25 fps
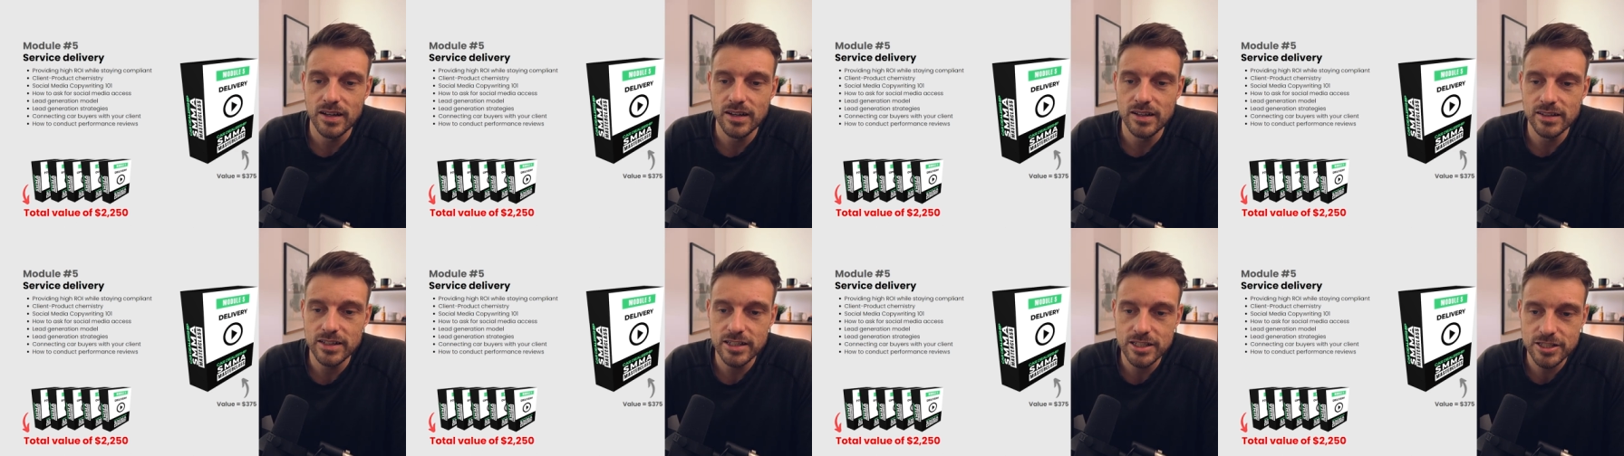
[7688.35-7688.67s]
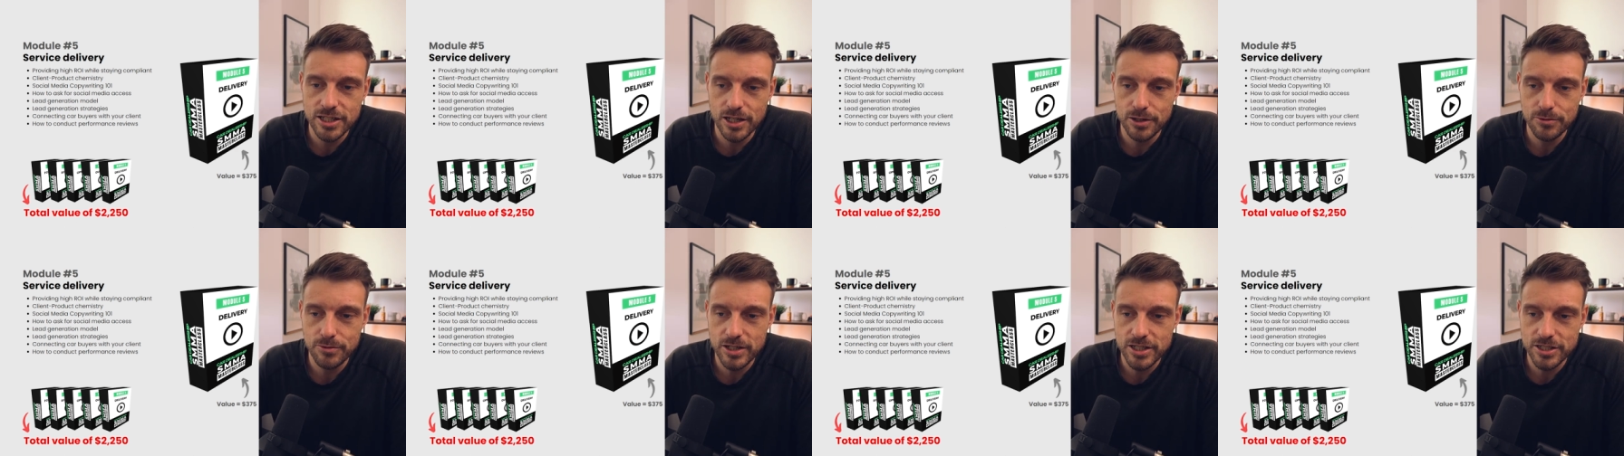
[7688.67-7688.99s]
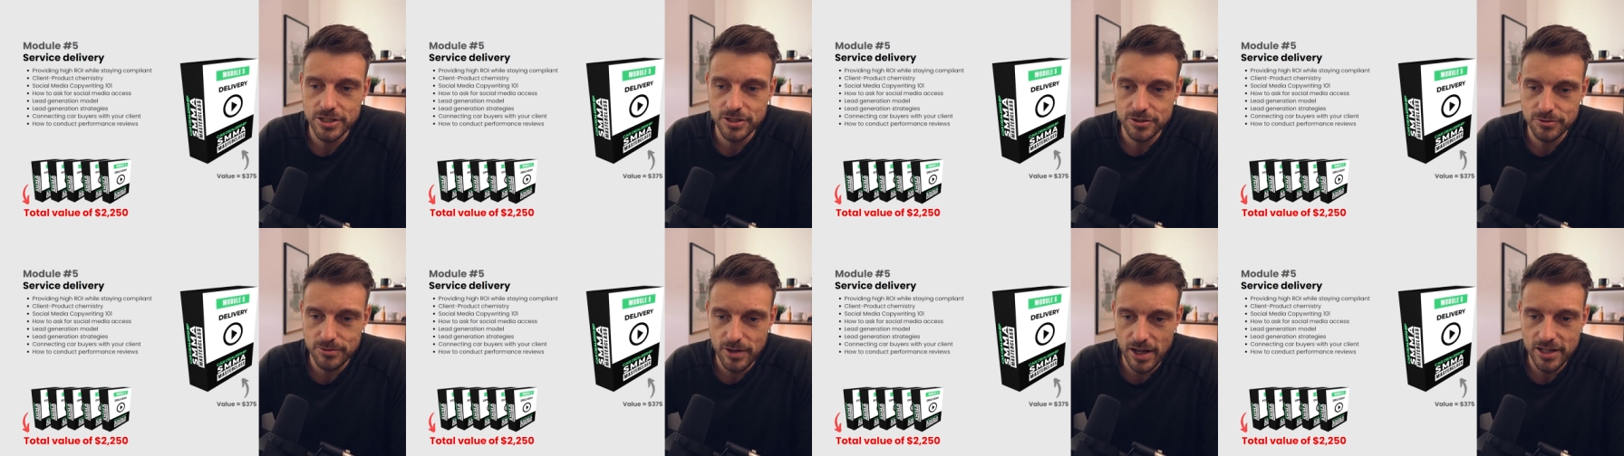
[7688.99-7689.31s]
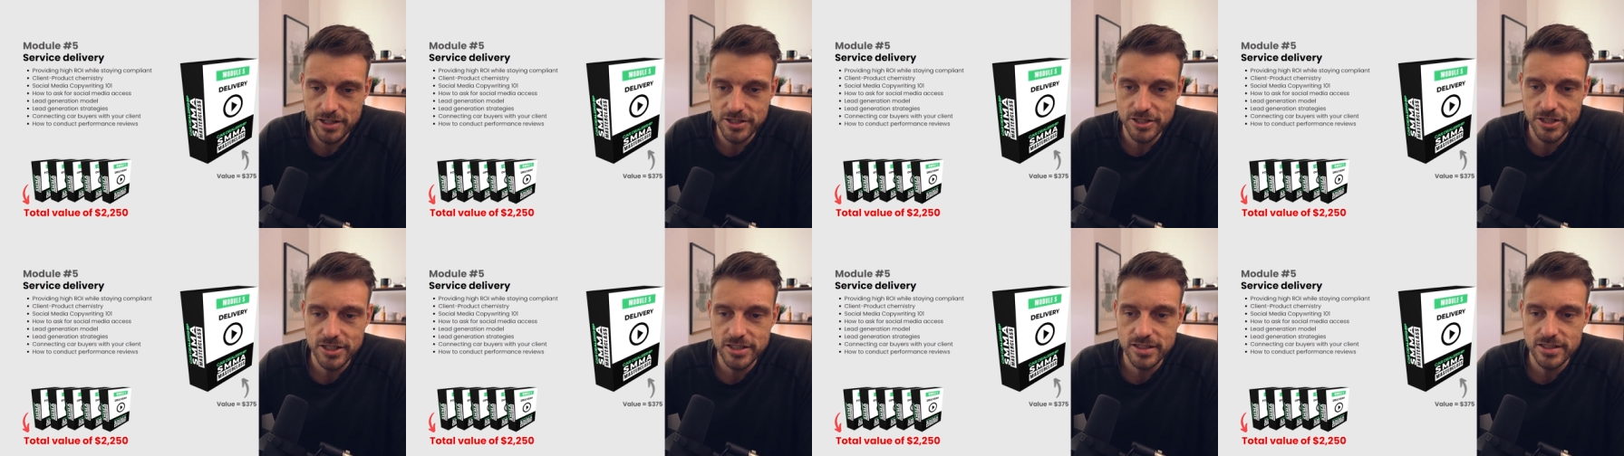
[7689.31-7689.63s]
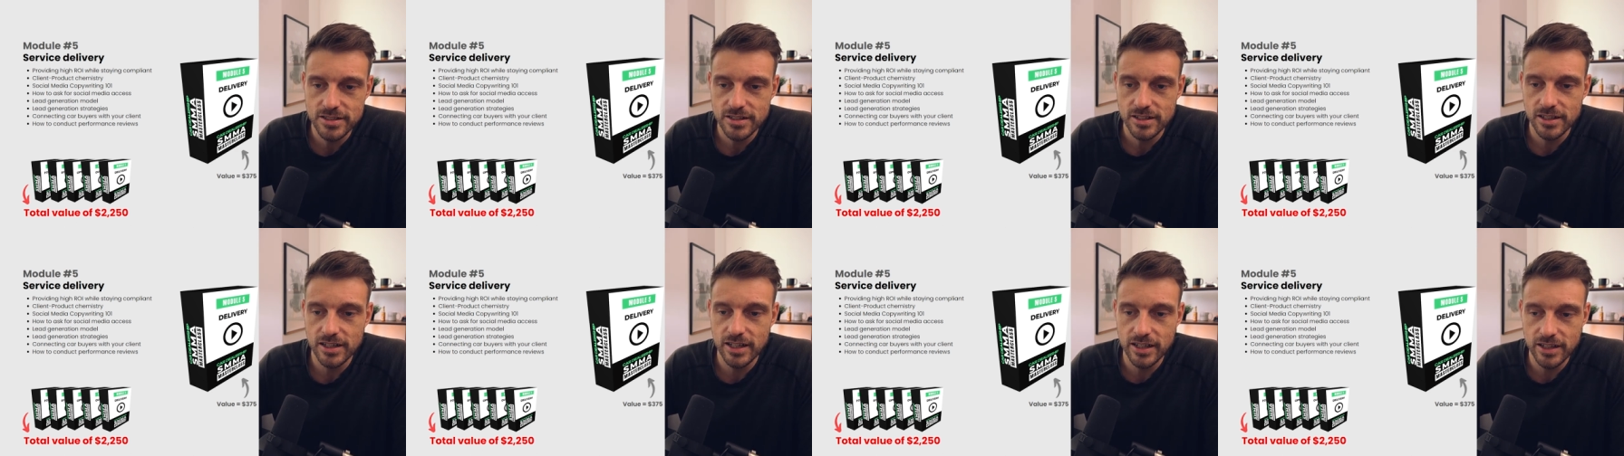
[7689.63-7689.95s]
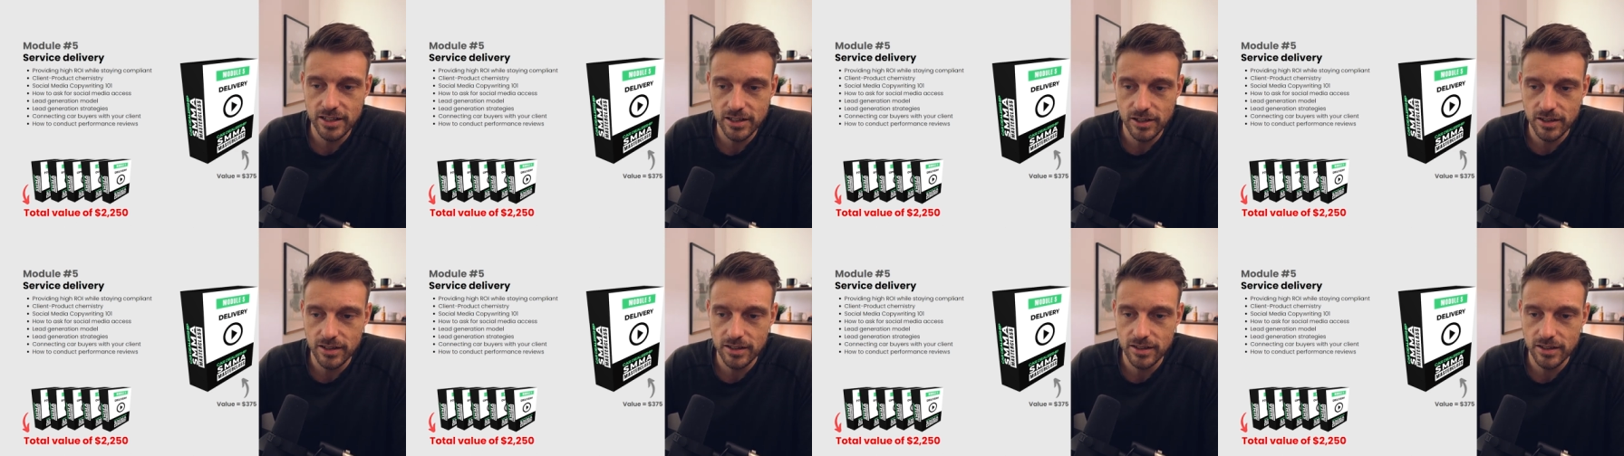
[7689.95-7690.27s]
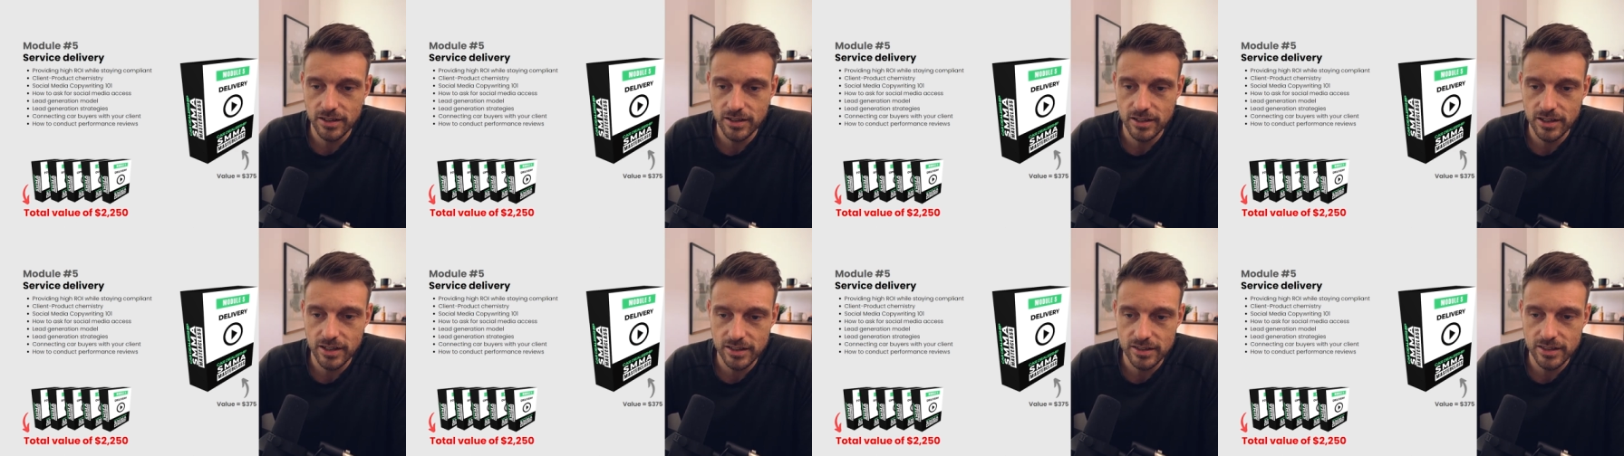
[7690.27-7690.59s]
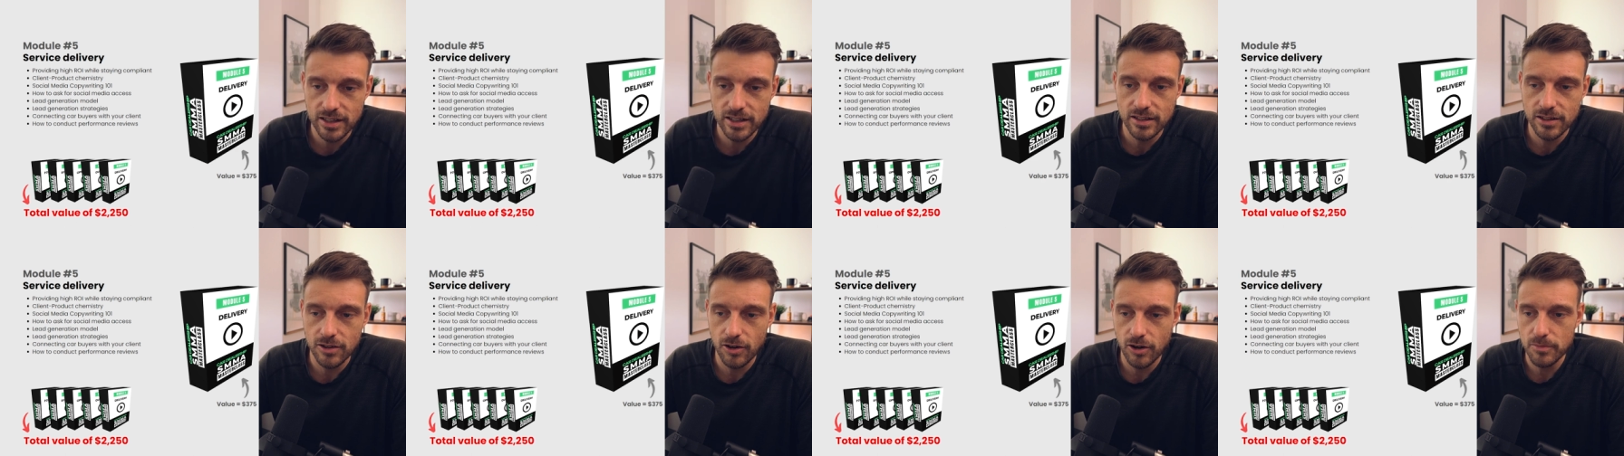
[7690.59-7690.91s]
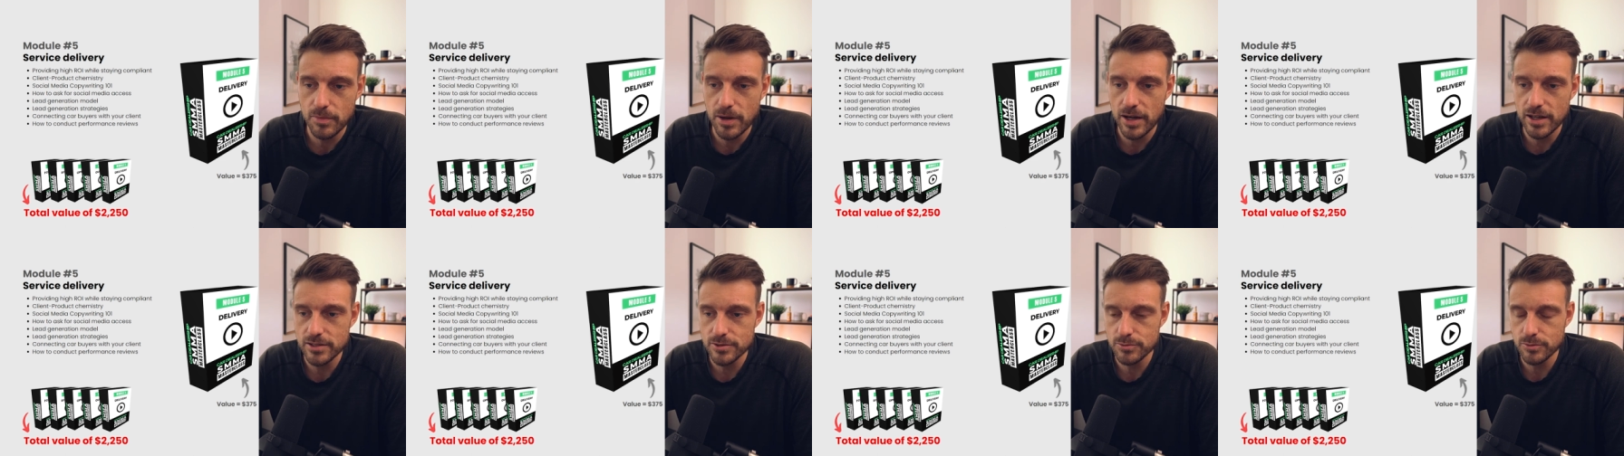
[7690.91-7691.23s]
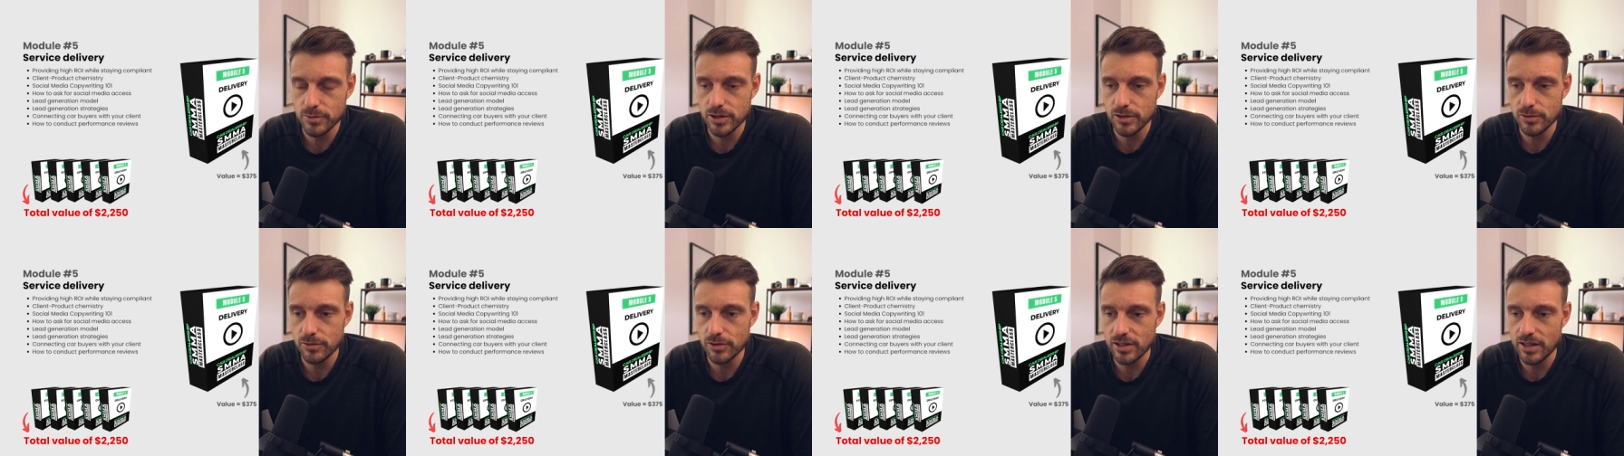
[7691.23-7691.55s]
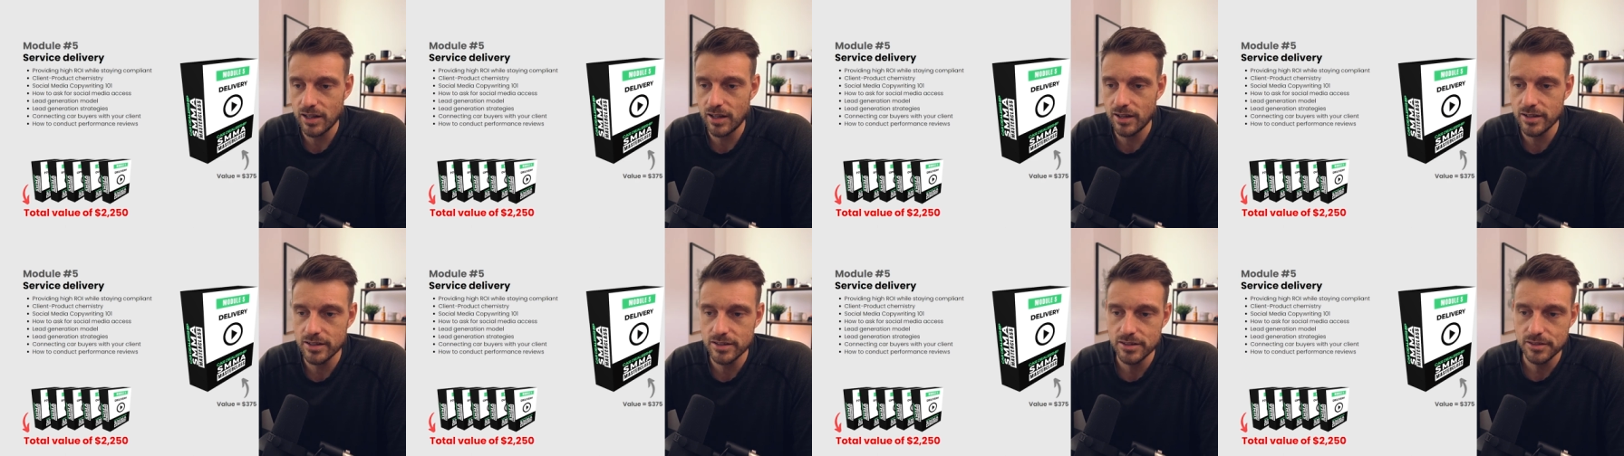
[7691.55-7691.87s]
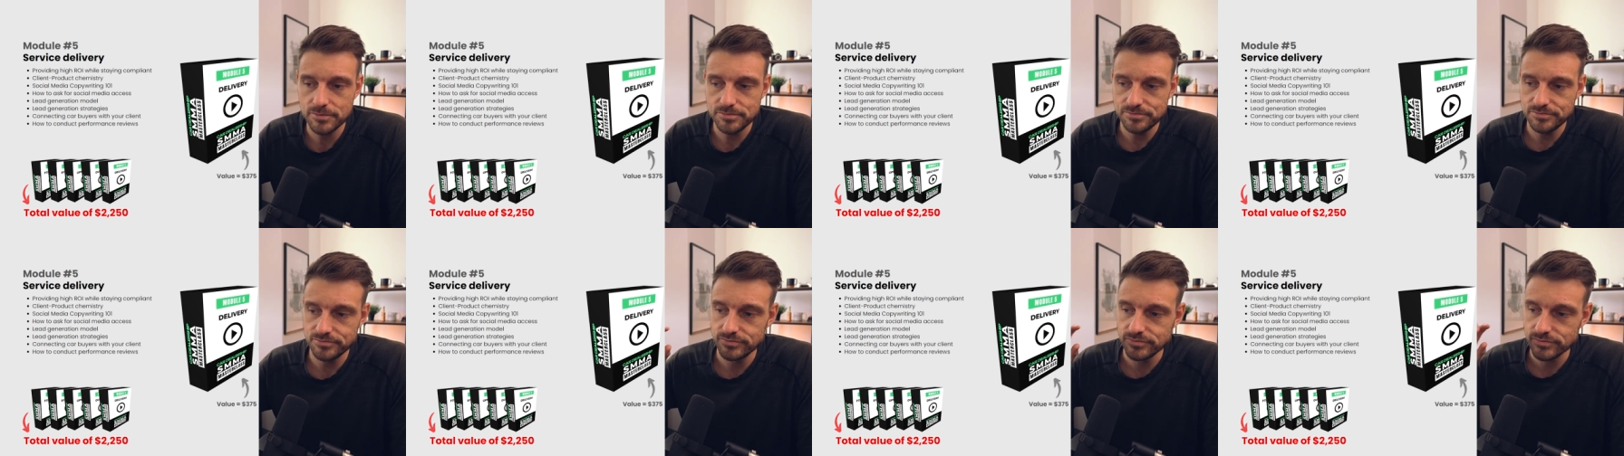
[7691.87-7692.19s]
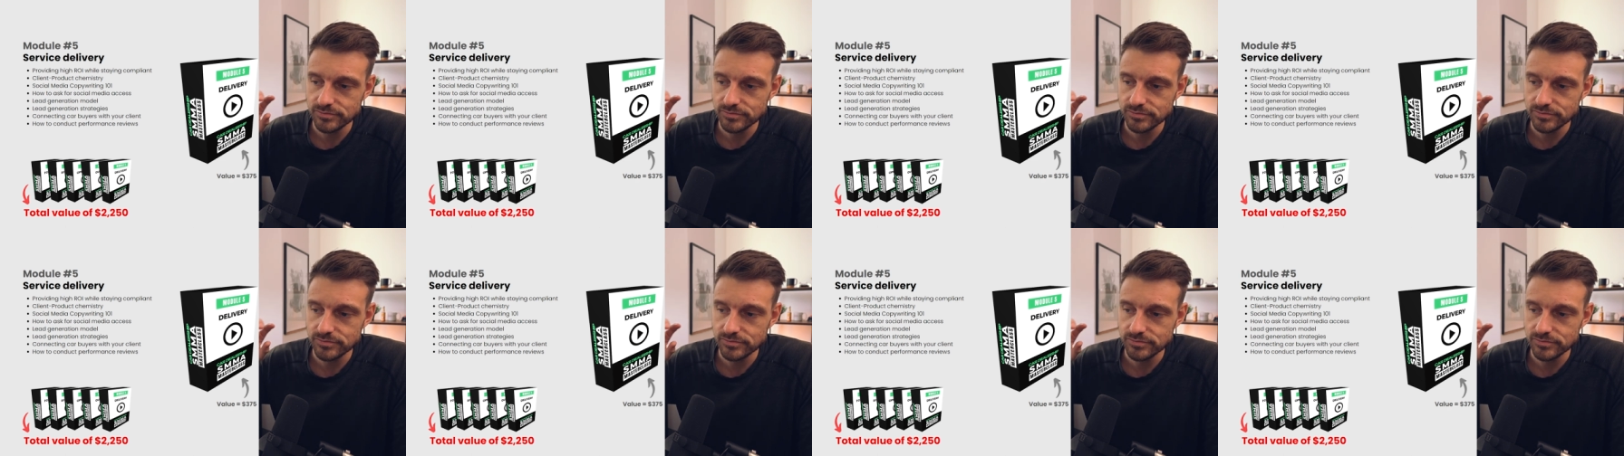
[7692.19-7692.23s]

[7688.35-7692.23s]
lead generation strategies, connect, uh, connecting car buyers with your client.